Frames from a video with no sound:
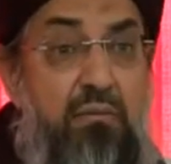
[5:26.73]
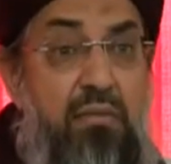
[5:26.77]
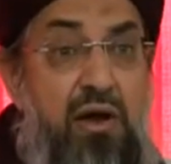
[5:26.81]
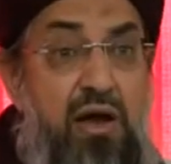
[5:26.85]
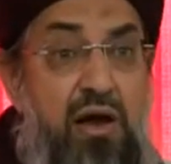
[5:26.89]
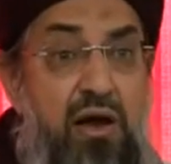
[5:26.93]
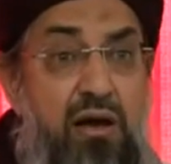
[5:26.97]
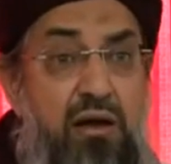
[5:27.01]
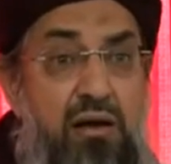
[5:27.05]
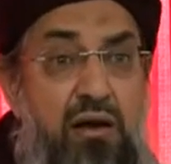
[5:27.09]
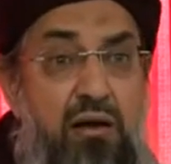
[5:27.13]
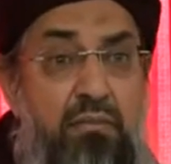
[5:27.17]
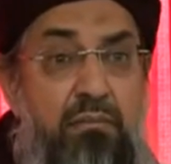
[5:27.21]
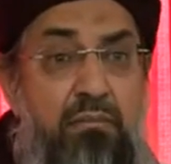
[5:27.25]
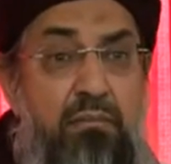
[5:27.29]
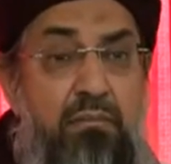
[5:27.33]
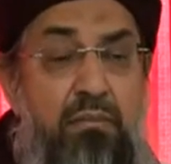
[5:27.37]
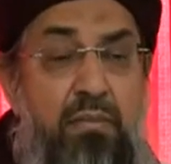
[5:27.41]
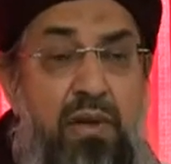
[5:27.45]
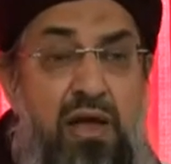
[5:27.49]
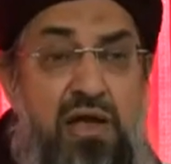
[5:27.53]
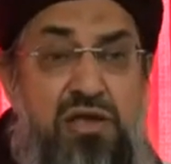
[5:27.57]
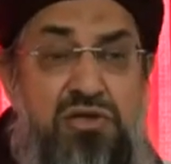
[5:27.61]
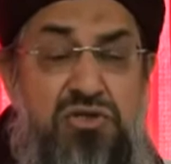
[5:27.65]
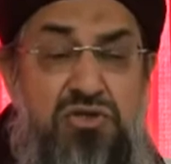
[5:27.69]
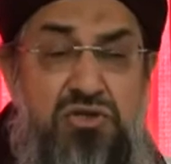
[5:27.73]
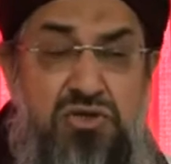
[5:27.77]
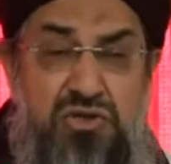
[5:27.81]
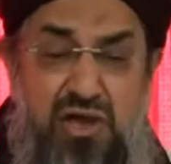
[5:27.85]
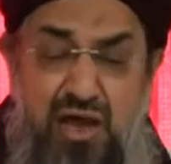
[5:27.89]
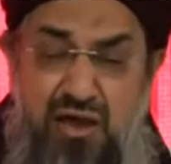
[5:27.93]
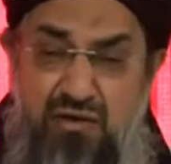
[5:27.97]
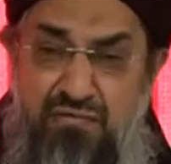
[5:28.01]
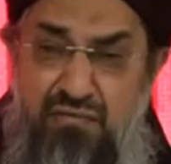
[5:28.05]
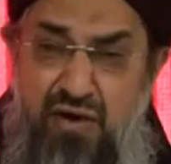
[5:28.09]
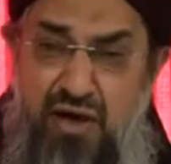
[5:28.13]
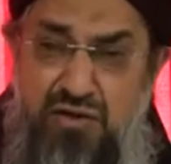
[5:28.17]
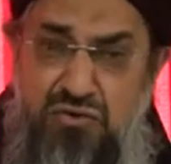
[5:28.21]
May Allah
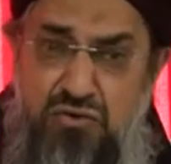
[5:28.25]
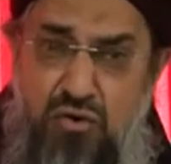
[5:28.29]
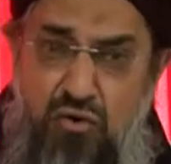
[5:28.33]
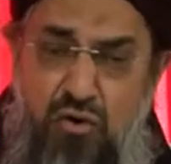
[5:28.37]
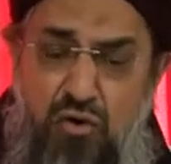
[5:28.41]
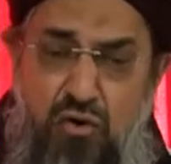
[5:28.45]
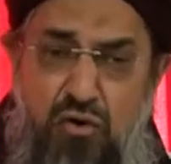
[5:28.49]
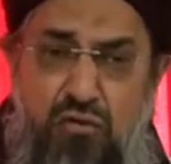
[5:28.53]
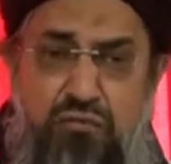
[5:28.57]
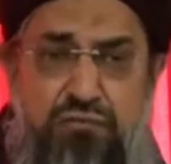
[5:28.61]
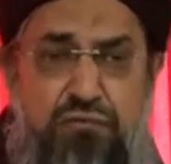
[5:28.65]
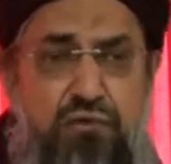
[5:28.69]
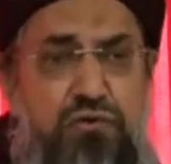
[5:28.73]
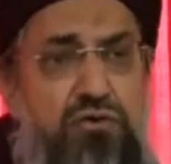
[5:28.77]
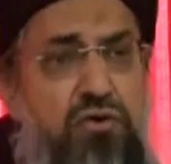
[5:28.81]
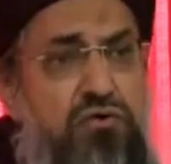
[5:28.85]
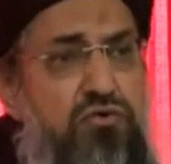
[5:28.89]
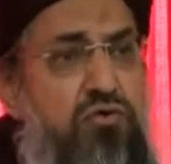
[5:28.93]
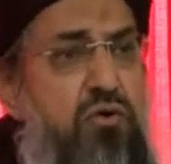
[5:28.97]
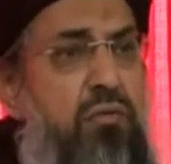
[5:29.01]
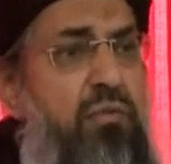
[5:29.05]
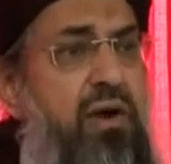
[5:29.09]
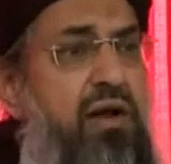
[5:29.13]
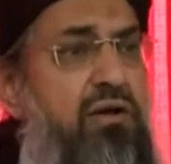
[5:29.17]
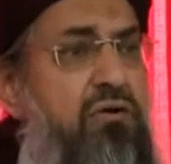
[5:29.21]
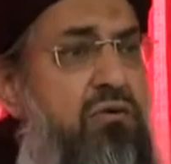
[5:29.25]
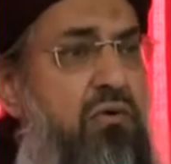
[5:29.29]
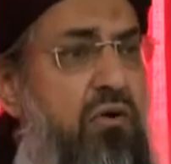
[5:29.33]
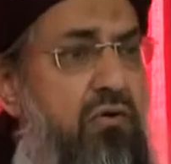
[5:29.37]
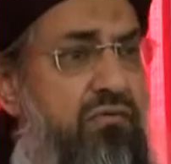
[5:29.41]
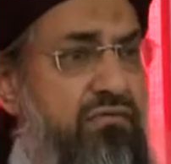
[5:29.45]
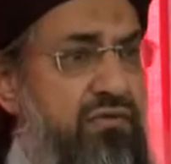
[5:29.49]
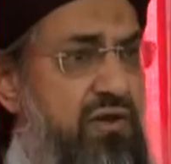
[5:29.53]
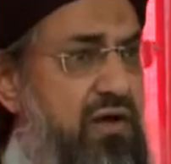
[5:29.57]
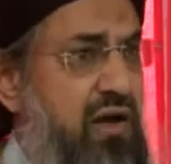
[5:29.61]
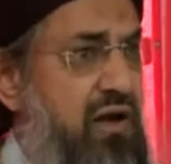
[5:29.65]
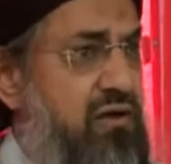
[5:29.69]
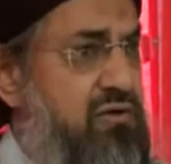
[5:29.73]
save us all for the torment
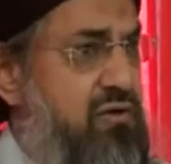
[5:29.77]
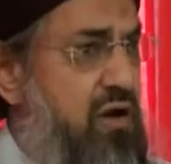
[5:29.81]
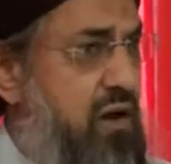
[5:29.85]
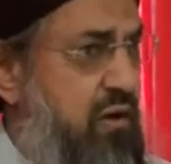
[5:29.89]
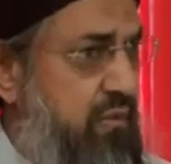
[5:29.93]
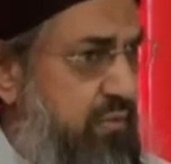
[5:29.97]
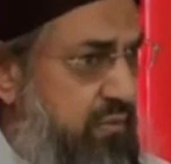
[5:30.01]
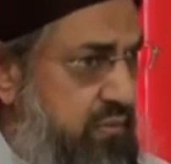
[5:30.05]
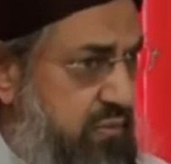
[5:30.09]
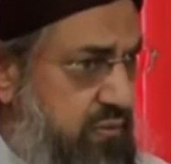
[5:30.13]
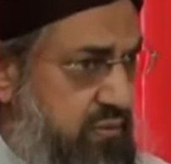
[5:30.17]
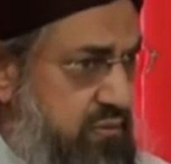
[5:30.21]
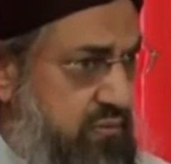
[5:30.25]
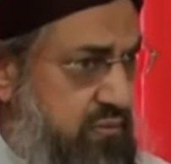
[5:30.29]
of the azab.